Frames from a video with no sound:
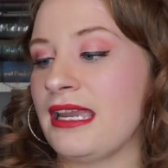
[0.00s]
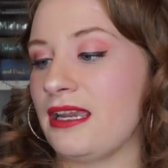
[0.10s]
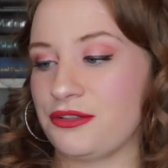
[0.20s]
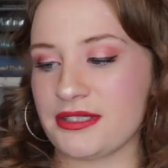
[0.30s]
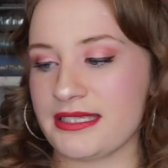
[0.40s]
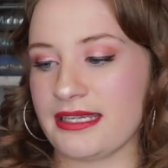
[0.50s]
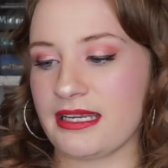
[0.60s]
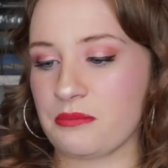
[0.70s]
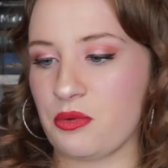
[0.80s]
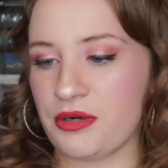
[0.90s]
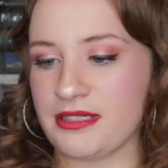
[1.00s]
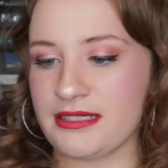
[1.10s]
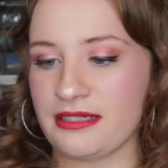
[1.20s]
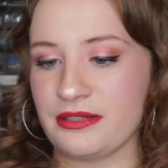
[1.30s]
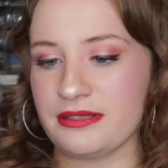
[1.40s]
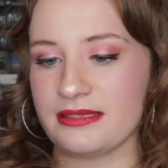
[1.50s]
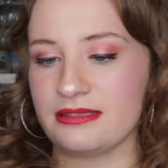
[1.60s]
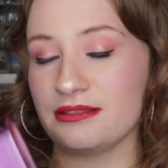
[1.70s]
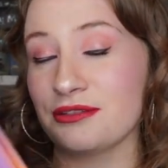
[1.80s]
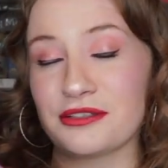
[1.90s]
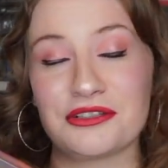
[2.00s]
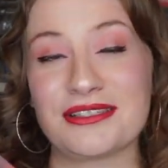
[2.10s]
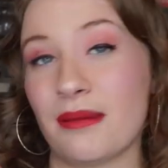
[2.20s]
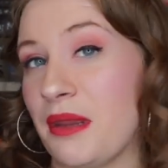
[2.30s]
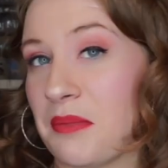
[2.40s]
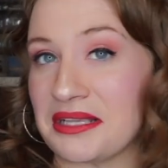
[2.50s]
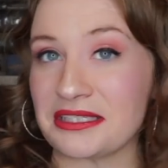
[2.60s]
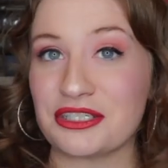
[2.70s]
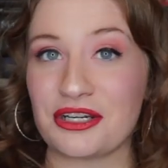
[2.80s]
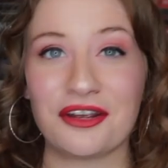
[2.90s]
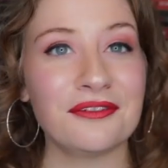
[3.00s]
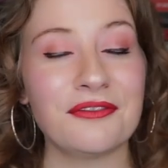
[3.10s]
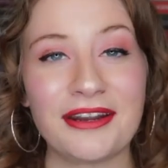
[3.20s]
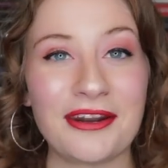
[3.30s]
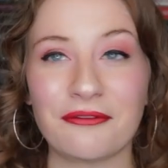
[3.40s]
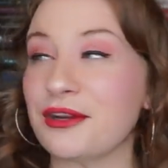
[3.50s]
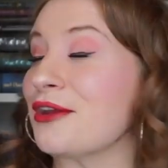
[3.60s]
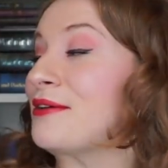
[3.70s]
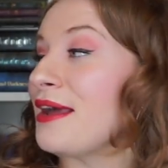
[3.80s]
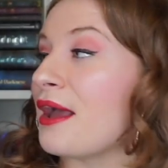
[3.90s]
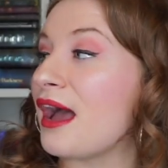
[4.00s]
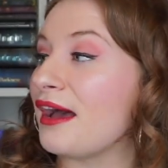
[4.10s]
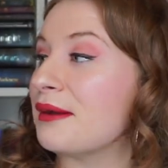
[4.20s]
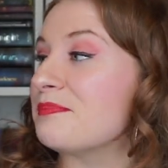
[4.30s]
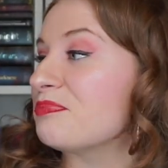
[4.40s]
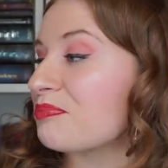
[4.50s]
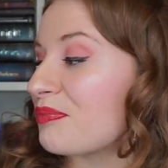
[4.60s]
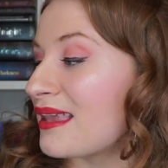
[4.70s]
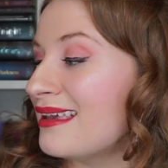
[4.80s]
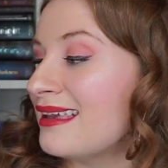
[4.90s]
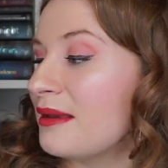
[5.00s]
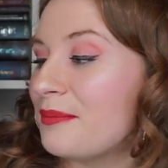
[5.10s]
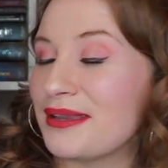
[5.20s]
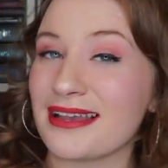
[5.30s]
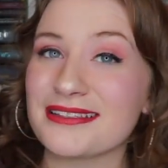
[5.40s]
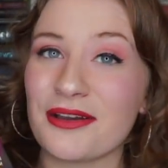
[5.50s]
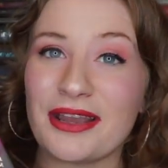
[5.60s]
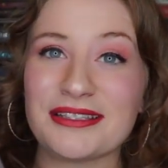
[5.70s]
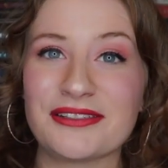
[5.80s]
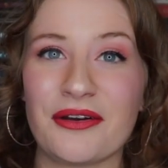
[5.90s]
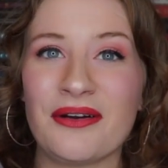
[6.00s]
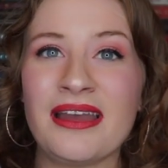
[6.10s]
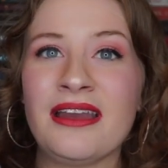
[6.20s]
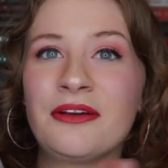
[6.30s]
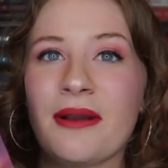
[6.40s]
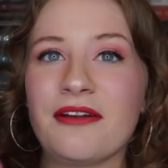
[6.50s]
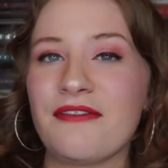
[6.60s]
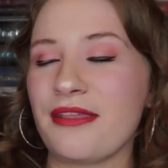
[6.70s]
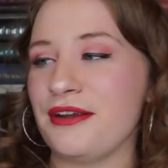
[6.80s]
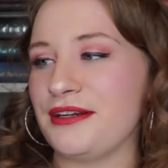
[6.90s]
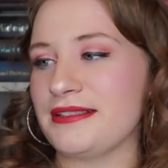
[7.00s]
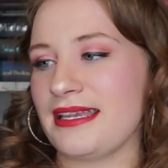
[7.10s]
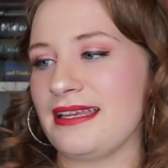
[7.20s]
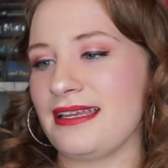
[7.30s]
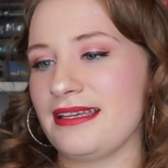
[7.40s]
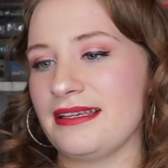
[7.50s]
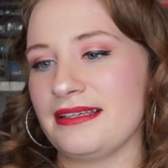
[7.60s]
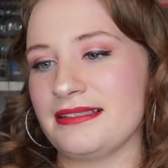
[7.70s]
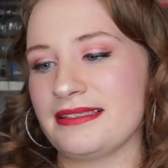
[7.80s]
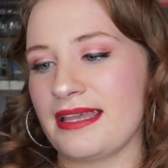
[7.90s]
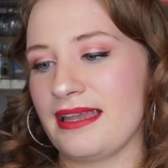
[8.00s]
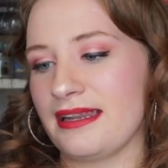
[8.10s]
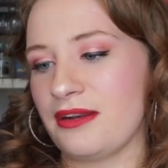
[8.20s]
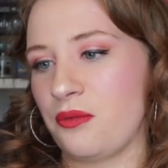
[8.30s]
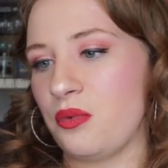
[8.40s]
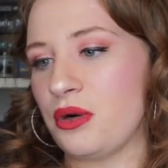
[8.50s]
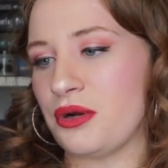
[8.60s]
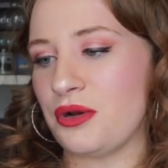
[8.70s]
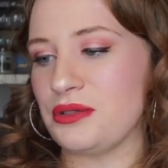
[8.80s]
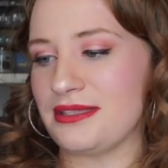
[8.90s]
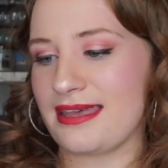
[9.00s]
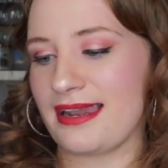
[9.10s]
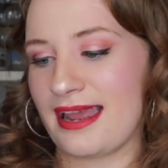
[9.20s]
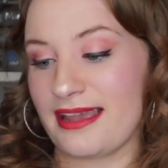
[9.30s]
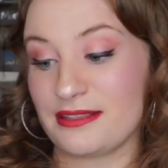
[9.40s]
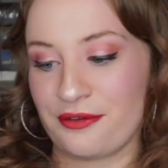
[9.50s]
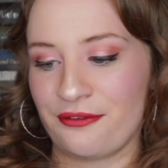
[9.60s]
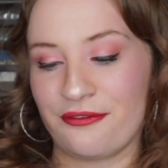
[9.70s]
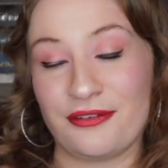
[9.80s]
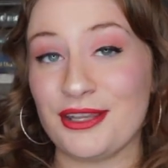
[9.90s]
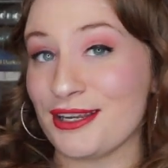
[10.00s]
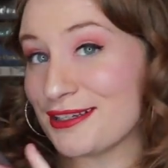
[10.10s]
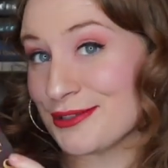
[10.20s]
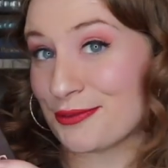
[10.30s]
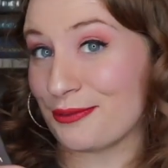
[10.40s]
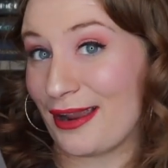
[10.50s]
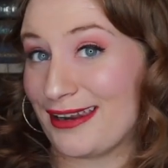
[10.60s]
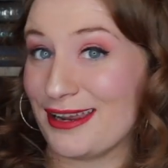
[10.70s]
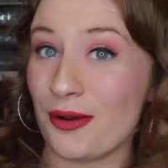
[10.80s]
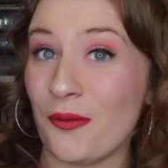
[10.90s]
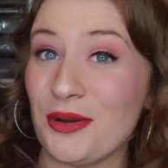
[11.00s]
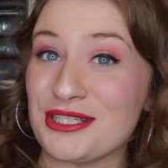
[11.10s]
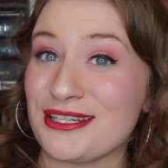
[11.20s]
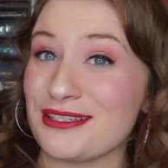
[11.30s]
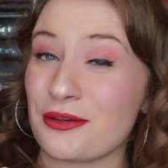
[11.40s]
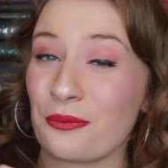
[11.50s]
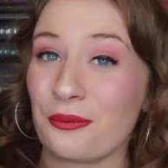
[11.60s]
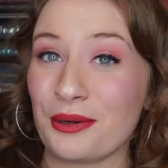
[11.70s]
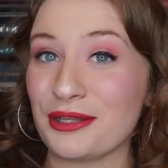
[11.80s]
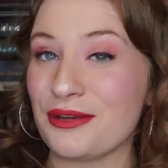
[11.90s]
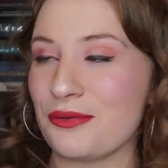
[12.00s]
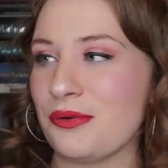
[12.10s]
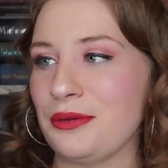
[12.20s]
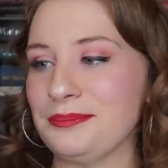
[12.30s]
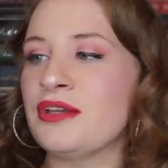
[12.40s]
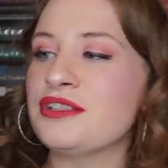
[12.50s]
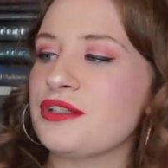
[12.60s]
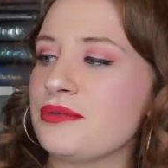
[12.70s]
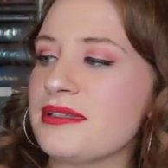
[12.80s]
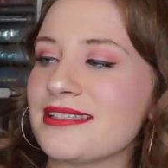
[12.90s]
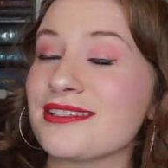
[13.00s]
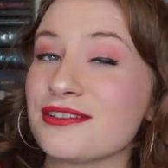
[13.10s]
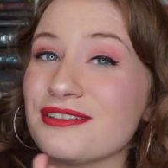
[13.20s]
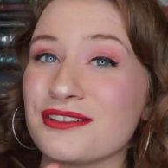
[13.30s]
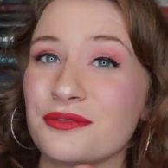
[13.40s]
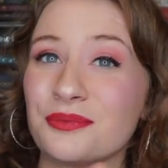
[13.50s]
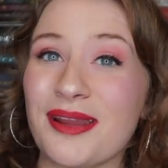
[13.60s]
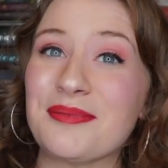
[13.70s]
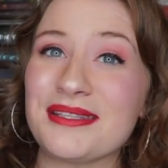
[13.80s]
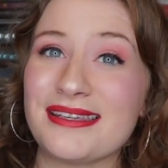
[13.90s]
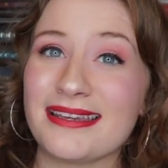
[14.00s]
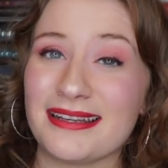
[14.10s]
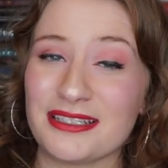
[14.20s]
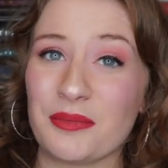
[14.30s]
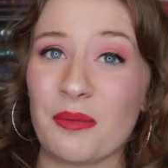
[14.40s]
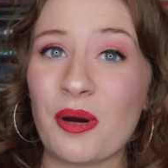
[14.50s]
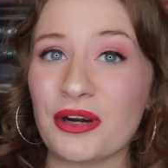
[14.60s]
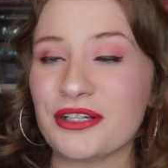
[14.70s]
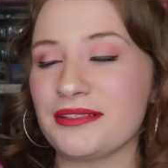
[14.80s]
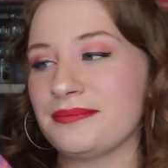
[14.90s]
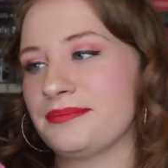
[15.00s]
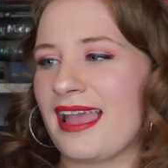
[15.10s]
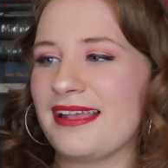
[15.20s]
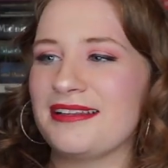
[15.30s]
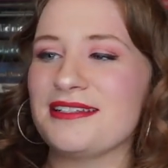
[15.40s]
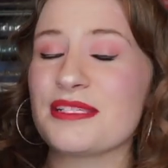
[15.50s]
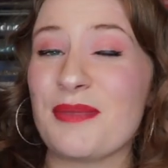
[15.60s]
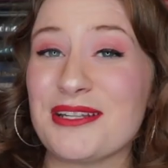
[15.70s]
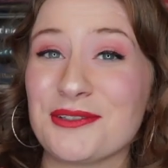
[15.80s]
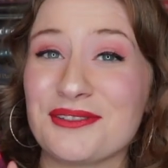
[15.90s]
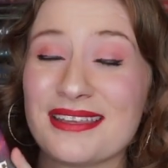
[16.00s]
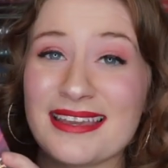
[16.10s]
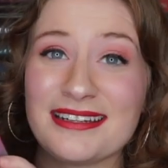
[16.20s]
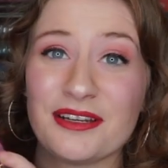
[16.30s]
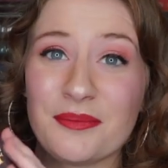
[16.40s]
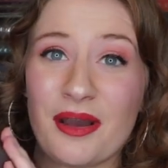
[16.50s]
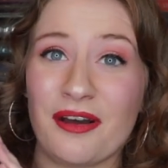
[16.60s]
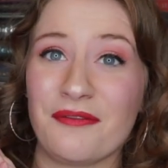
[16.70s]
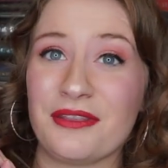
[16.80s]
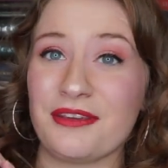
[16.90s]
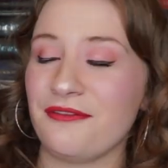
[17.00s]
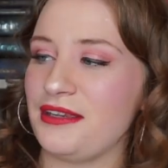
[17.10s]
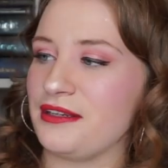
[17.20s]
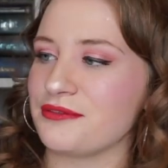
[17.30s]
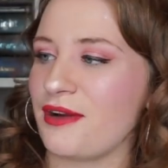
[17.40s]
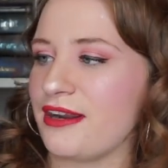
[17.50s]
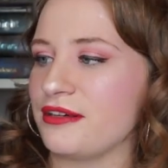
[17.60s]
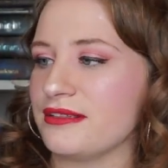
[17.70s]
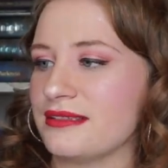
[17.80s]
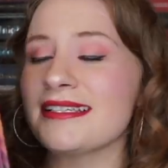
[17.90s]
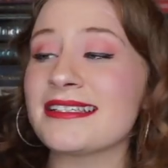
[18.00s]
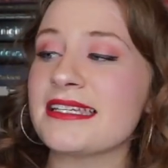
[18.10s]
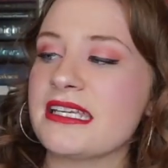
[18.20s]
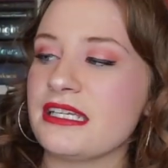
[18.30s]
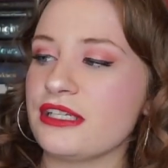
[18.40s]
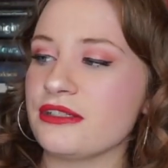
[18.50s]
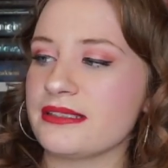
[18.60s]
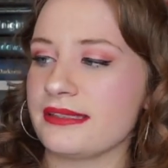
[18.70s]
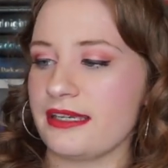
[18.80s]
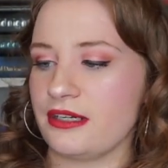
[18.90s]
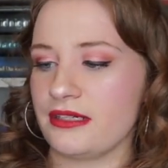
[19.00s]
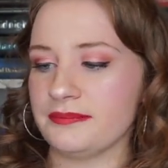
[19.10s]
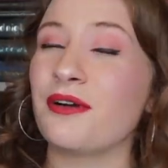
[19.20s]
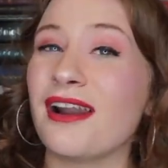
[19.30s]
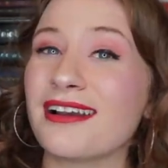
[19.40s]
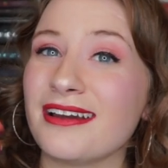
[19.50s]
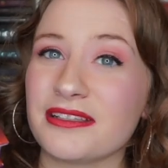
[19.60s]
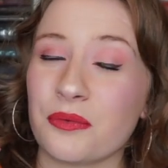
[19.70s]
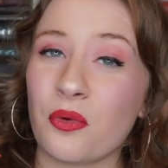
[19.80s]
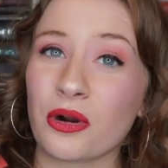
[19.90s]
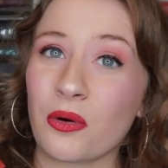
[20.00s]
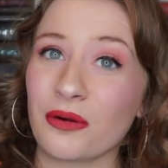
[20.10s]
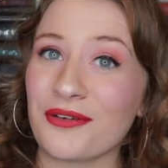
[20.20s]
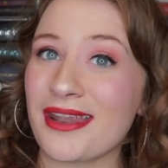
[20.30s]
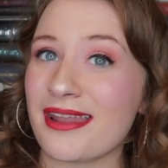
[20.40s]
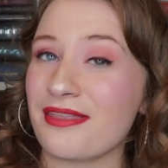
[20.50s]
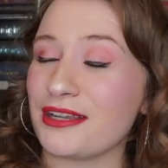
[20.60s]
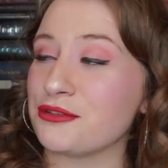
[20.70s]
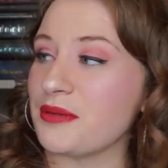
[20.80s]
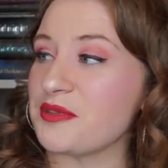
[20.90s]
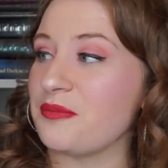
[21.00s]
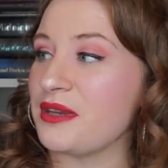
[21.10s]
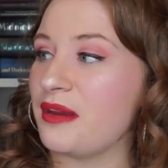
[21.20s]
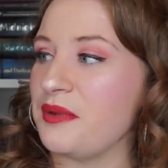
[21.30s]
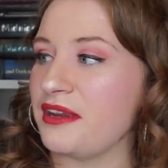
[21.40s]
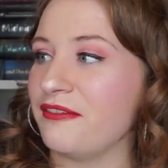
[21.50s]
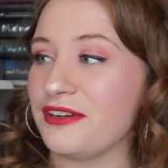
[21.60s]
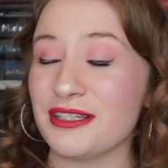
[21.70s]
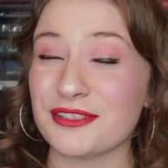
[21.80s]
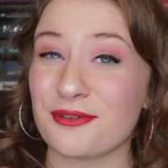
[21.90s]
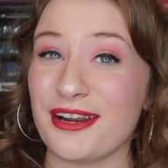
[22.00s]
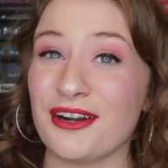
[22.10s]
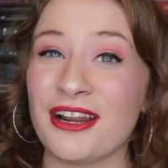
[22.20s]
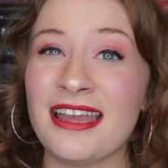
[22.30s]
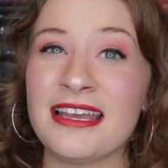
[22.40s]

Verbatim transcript: interested in more details, you can just send me a message and I'll find out for you. But yes, okay, so Crown of Feathers is set in a world that has phoenix riding, which is really cool. Two sisters ripped the kingdom apart and dismantled the kingdom of the Phoenix Riders. 16 years later, Veronica is a war orphan that dreams of becoming a Phoenix Rider.